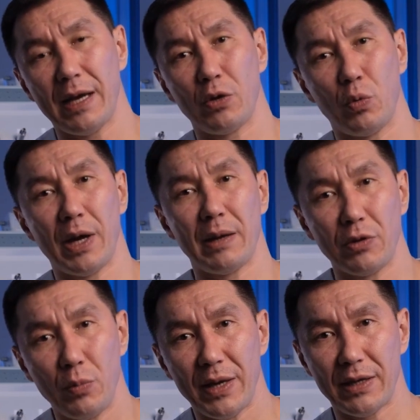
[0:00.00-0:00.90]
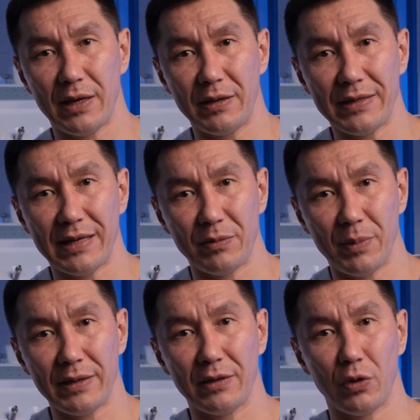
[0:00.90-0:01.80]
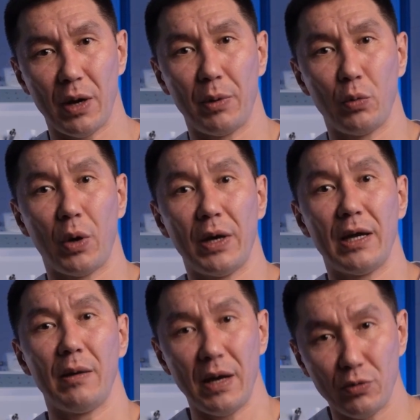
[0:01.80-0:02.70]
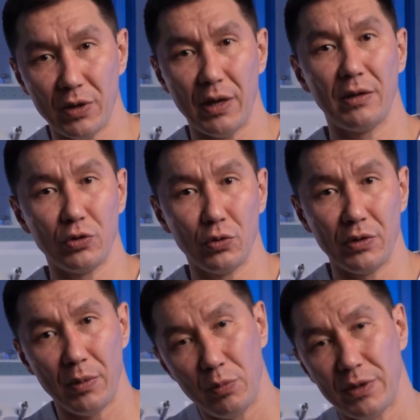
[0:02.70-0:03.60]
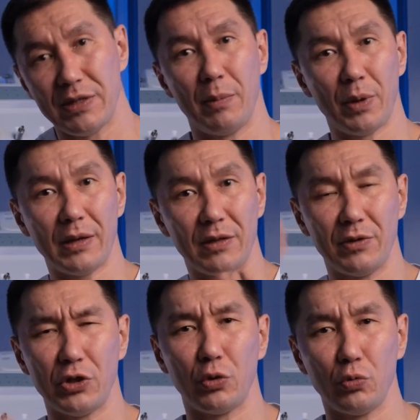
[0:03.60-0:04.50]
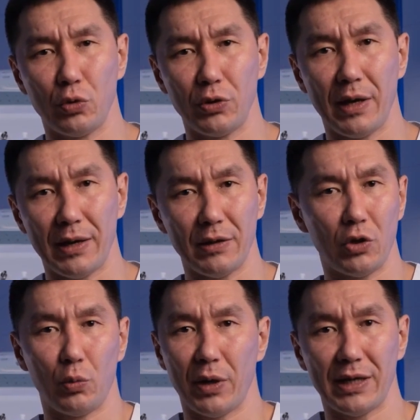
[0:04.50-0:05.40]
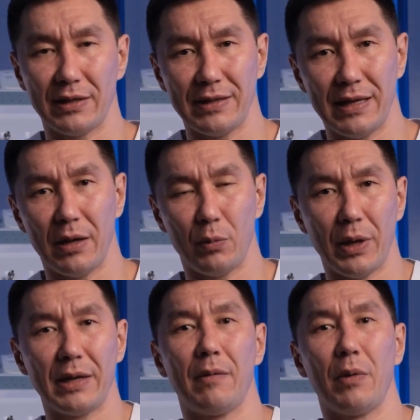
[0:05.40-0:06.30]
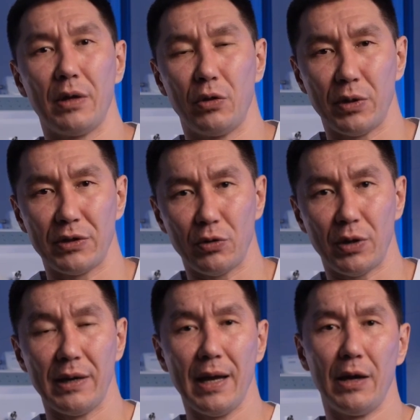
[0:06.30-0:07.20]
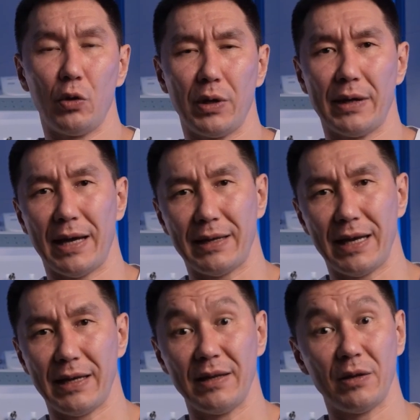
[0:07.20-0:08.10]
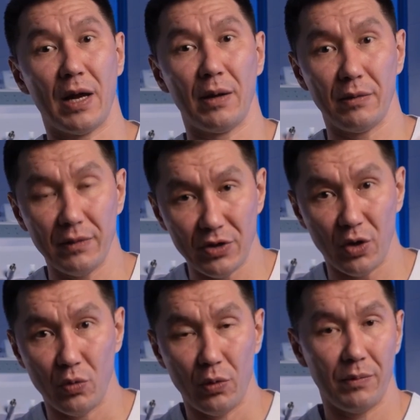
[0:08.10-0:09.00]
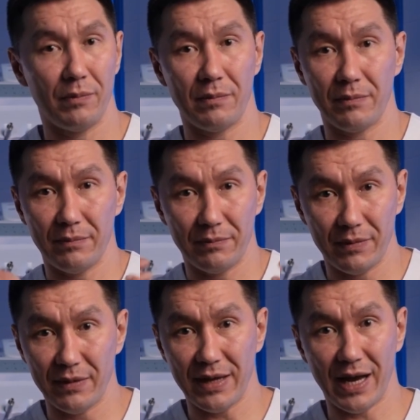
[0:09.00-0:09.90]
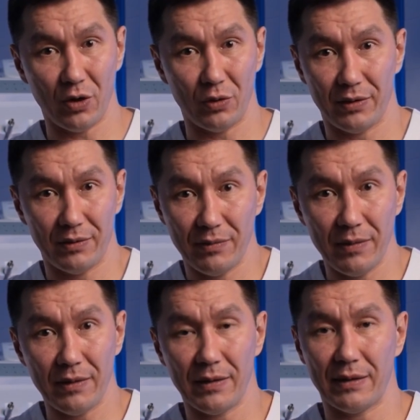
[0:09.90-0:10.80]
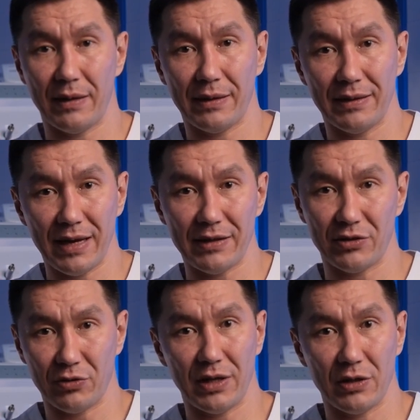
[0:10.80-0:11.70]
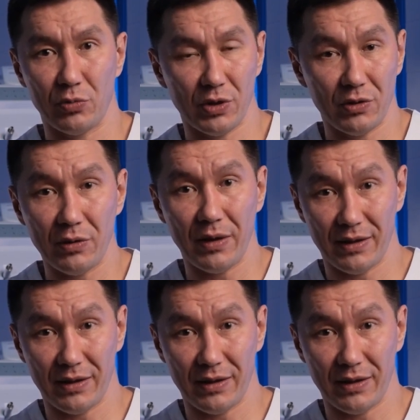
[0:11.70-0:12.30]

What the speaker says: And do I have to wait another 6 months? So I'll be walking around without a tooth, but with some artificial root that no one can see, waiting for it to integrate and only then getting the crown. No. Now, dentistry is real.